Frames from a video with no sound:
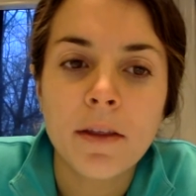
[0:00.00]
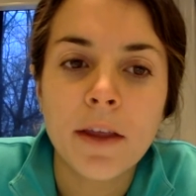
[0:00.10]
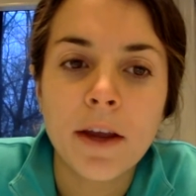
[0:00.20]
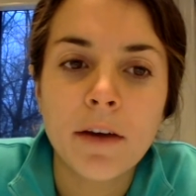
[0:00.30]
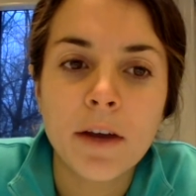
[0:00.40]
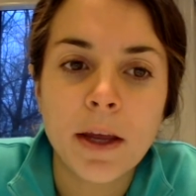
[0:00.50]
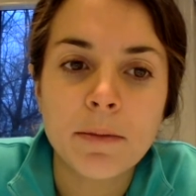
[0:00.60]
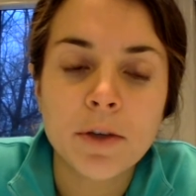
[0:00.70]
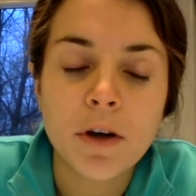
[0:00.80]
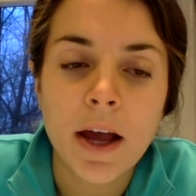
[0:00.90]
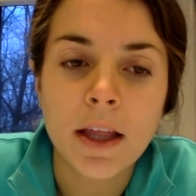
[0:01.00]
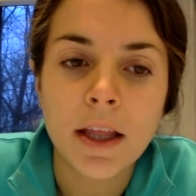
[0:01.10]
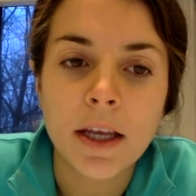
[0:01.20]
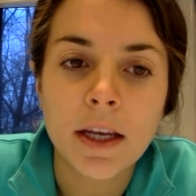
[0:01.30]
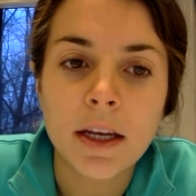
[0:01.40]
their names are
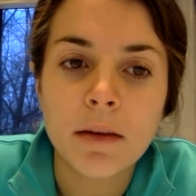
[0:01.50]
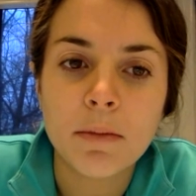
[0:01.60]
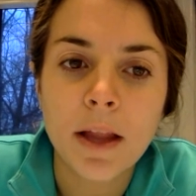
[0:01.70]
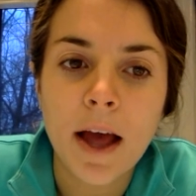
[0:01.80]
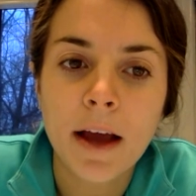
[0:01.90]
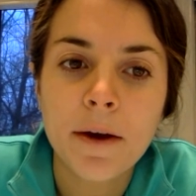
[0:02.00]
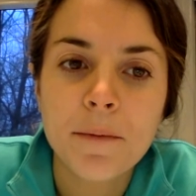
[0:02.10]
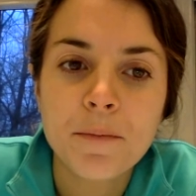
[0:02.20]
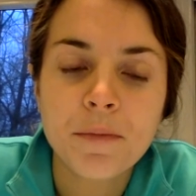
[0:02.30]
highlighted in black.